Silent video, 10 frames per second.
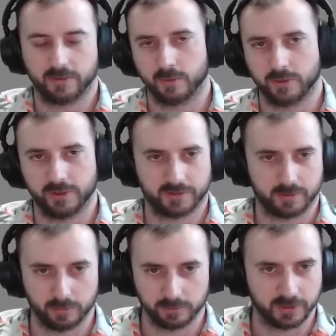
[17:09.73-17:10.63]
or just
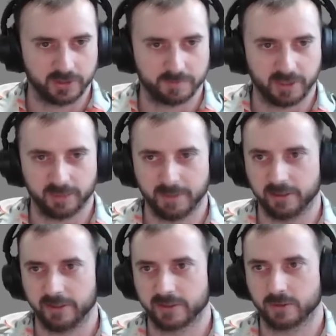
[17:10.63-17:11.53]
Google search Polymaker
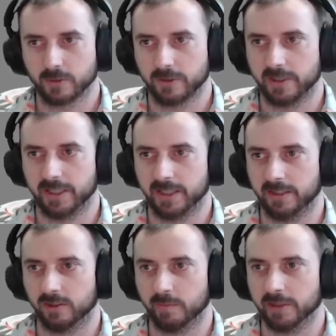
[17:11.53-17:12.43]
Discord, and
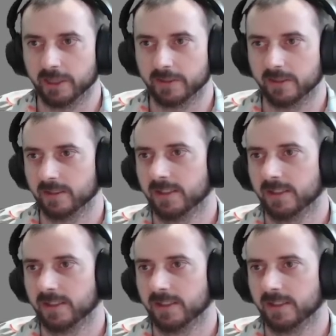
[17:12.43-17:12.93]
it'll be right there.